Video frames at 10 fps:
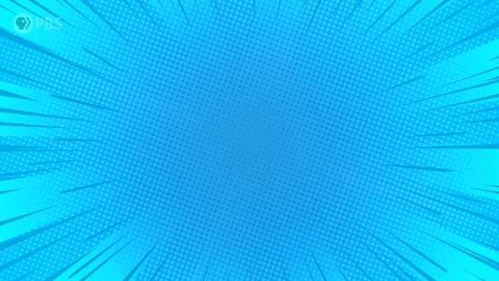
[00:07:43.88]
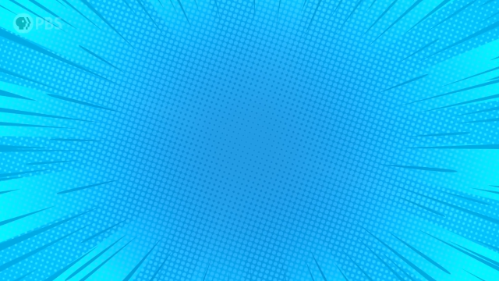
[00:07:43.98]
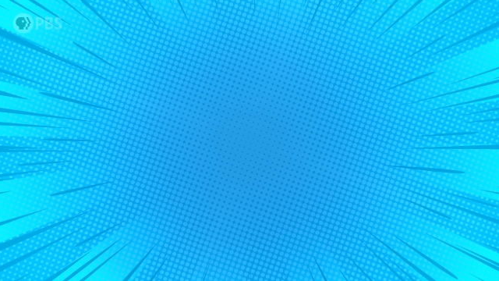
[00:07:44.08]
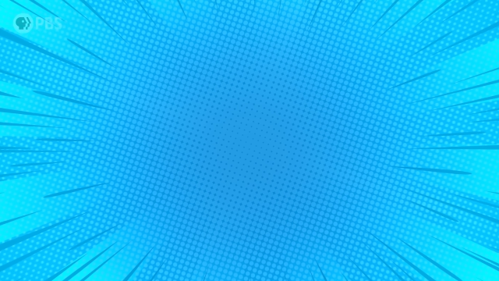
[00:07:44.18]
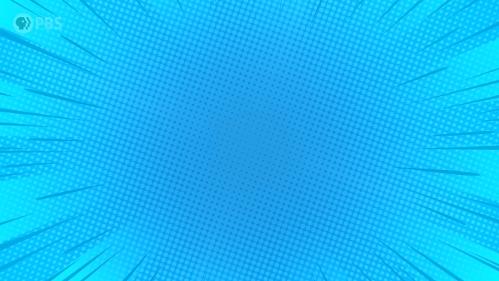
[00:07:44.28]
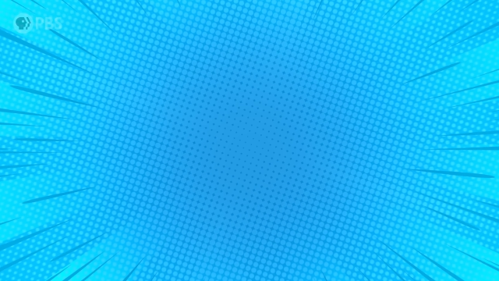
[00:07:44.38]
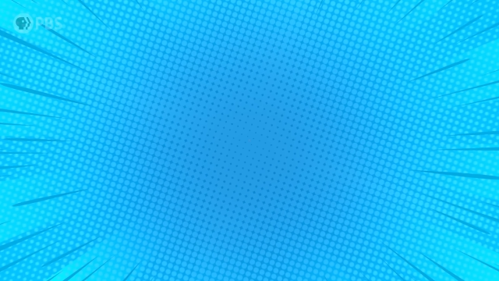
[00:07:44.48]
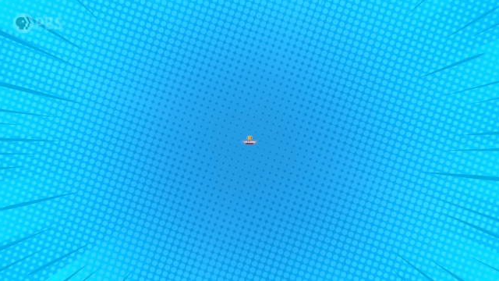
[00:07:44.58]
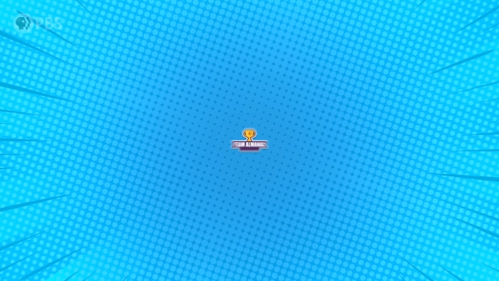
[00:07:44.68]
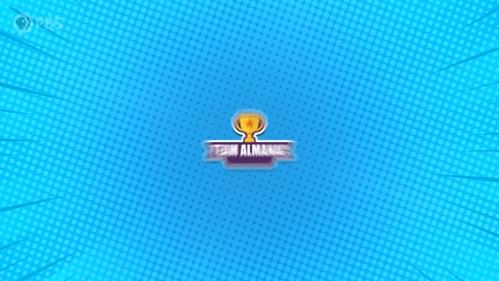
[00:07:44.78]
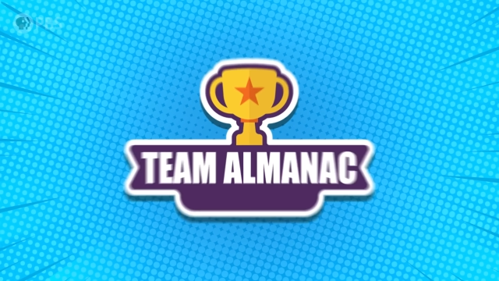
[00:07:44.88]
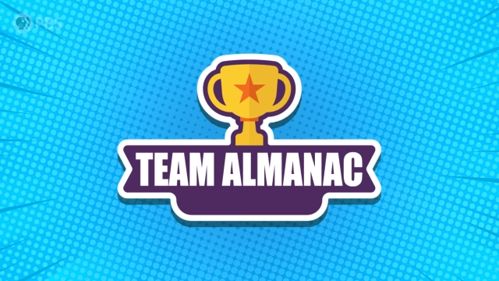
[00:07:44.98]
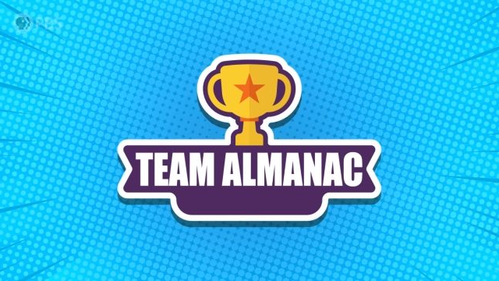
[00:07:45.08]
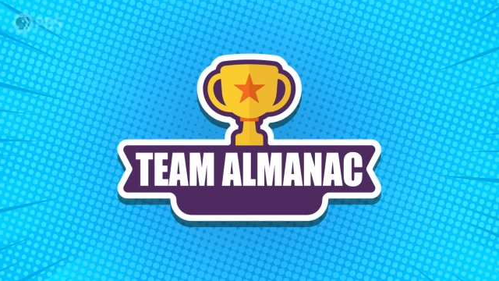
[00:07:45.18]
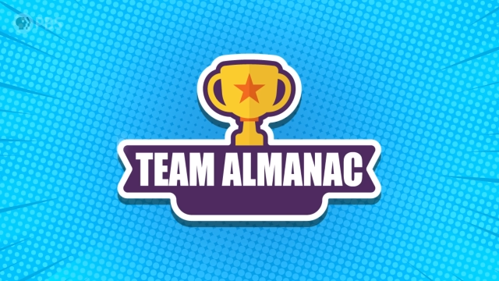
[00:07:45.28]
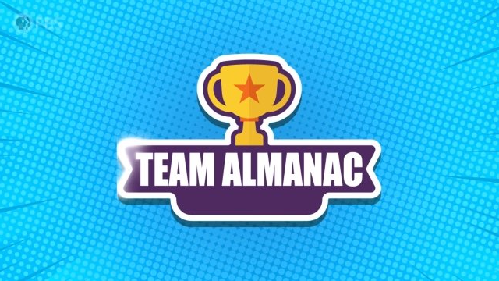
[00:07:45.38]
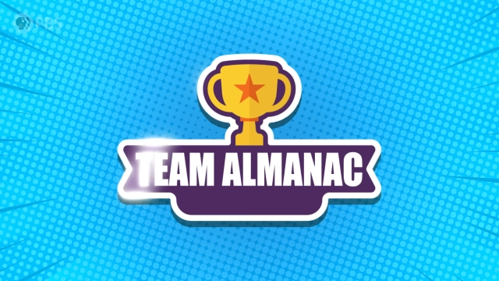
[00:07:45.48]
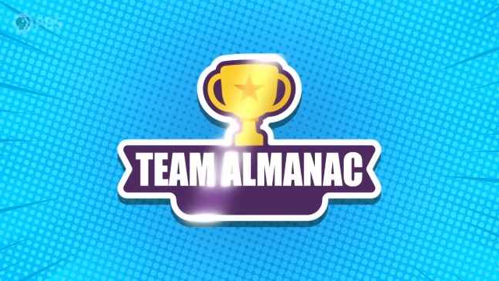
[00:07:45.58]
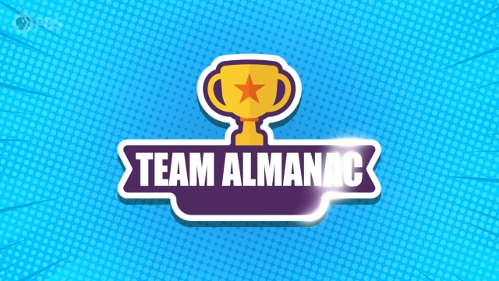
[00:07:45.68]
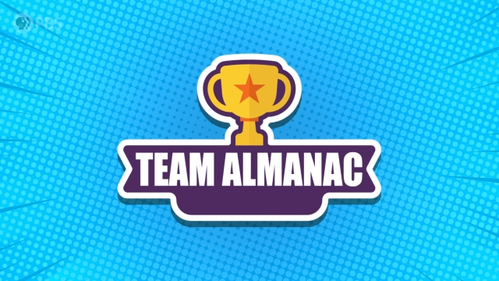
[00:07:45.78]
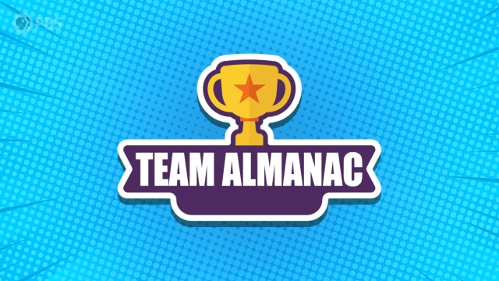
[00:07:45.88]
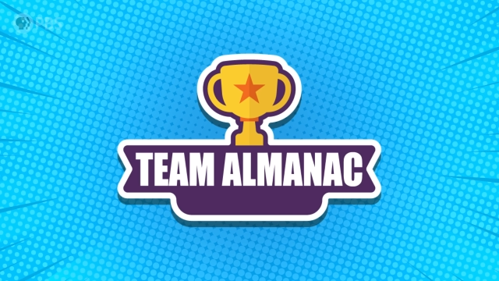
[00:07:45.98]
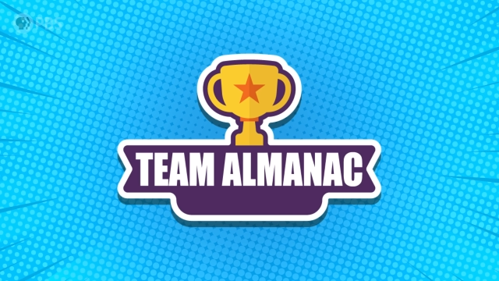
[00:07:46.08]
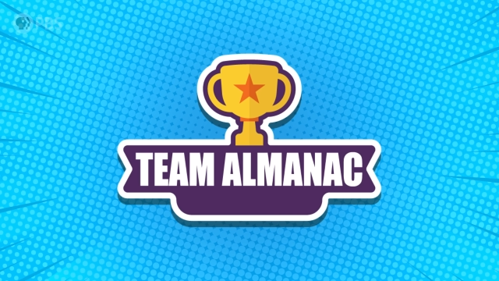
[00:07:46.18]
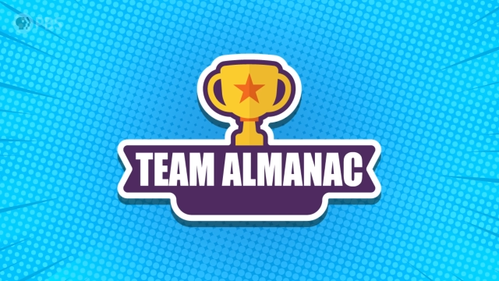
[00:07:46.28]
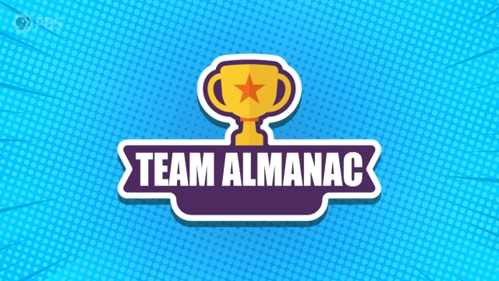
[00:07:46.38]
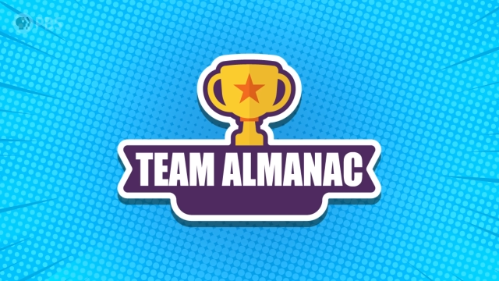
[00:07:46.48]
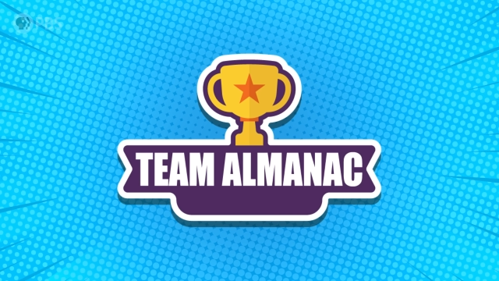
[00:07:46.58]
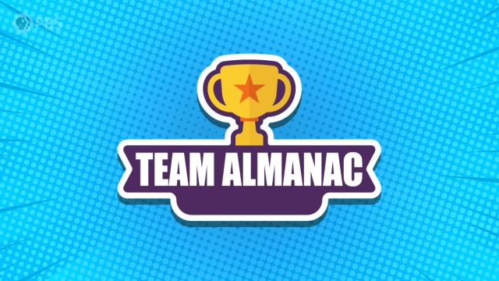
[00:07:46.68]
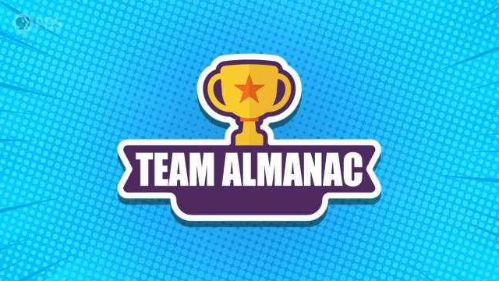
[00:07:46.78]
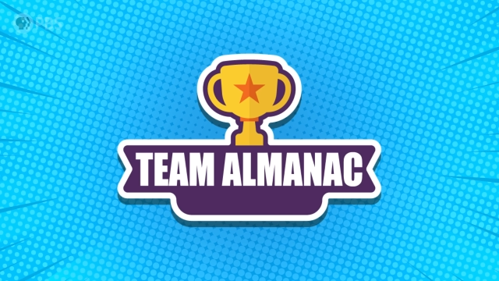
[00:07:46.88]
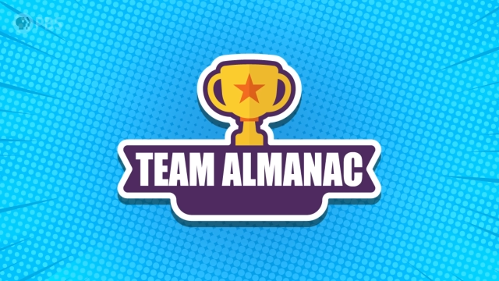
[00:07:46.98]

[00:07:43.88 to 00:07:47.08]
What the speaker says: No face is visible, so there are no lips to read.